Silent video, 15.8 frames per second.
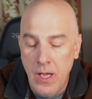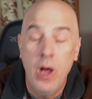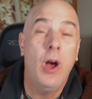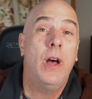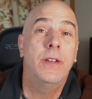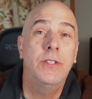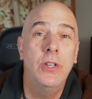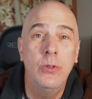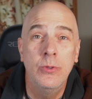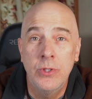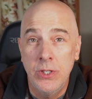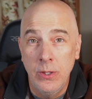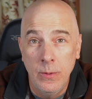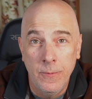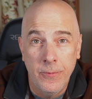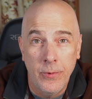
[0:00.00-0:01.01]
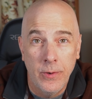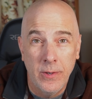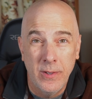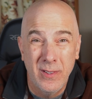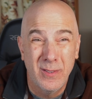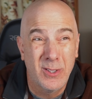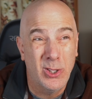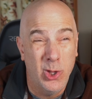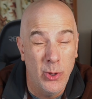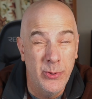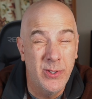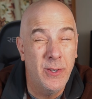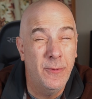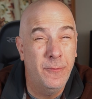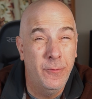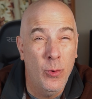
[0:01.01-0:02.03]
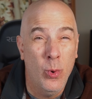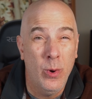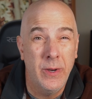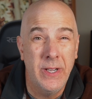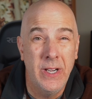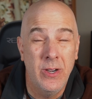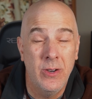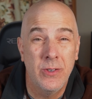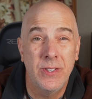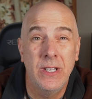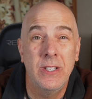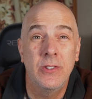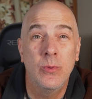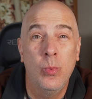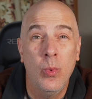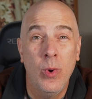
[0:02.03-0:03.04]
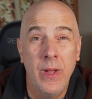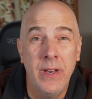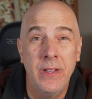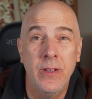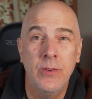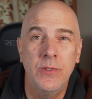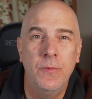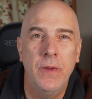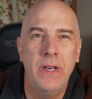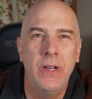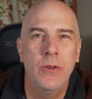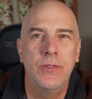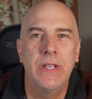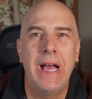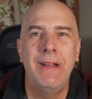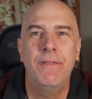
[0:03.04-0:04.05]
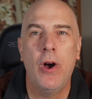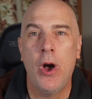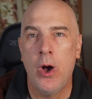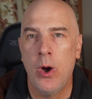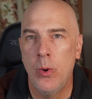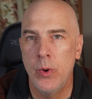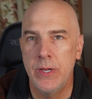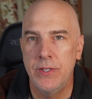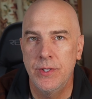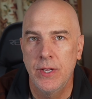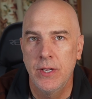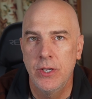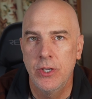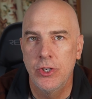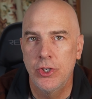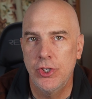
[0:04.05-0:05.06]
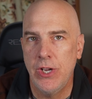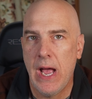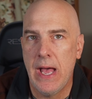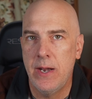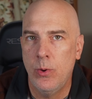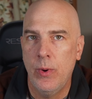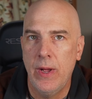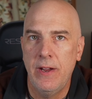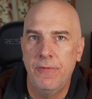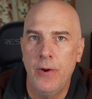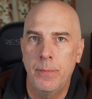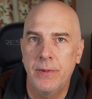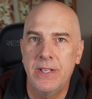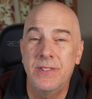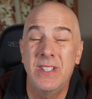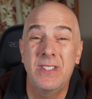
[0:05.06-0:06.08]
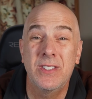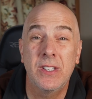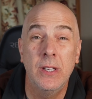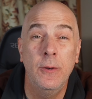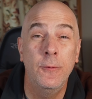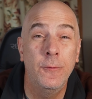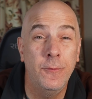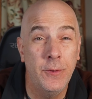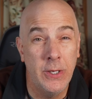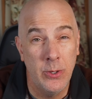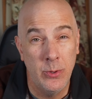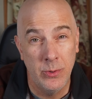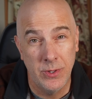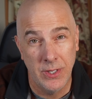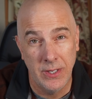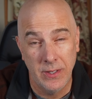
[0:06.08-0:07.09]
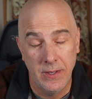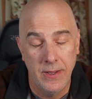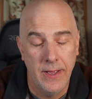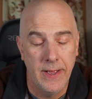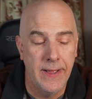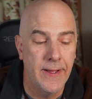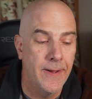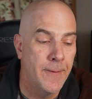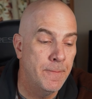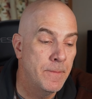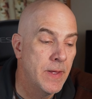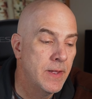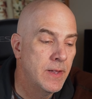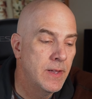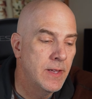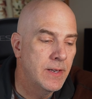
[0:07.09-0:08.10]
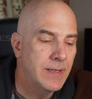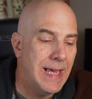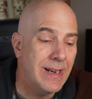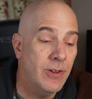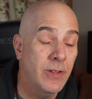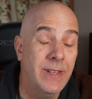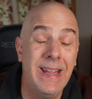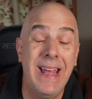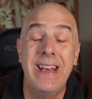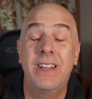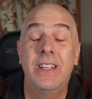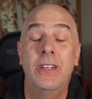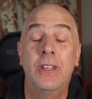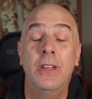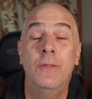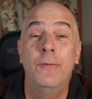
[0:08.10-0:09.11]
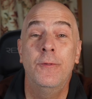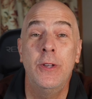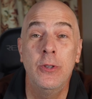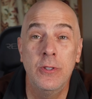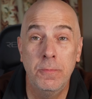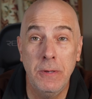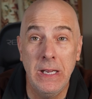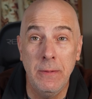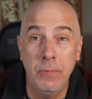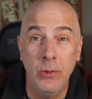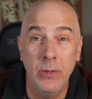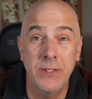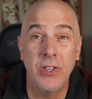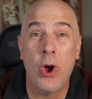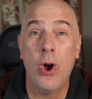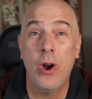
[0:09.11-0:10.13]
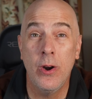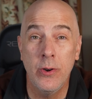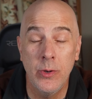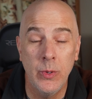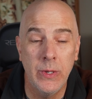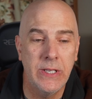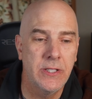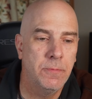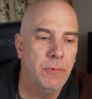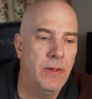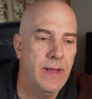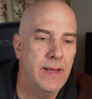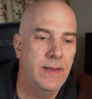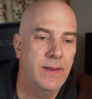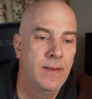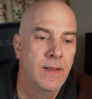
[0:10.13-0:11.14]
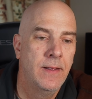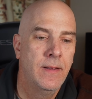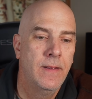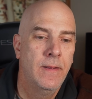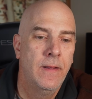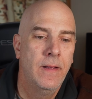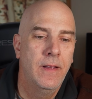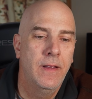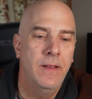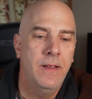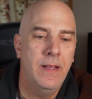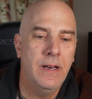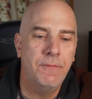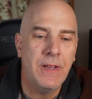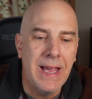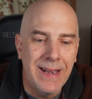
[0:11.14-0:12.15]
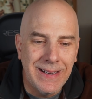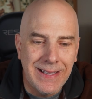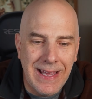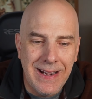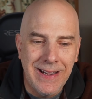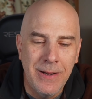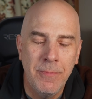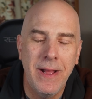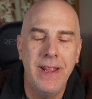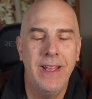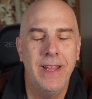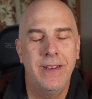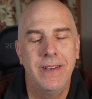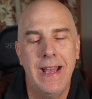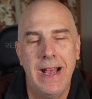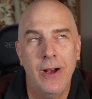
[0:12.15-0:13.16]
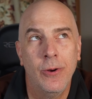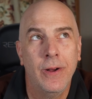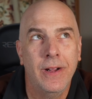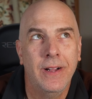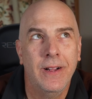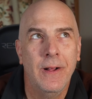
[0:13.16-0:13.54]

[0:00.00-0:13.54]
on YouTube for close to 4 years, and it's one of those videos I've always shied away from because it's confusing. Not only that, it can confuse people, it's hard to explain, and I've kind of got it in my head now,